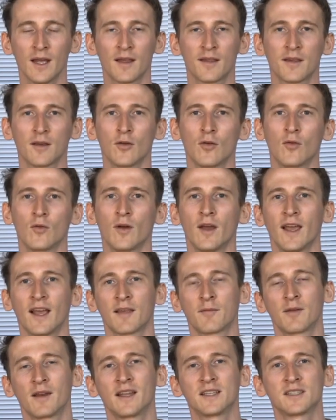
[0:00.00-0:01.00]
So
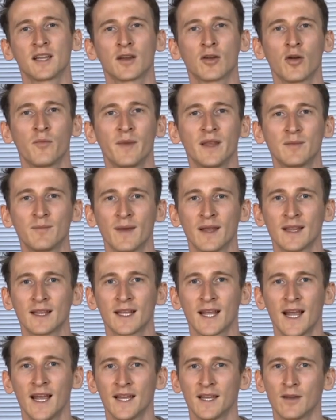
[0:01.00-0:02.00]
exponential
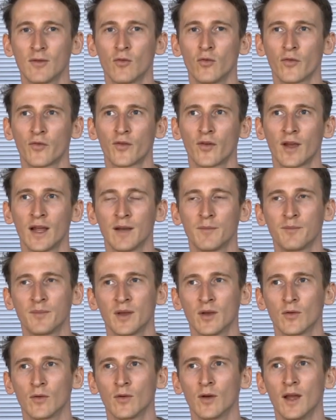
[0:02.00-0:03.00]
commitment can also help
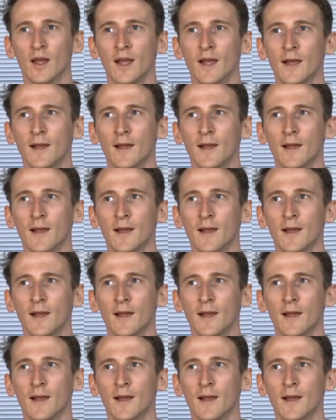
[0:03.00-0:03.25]
you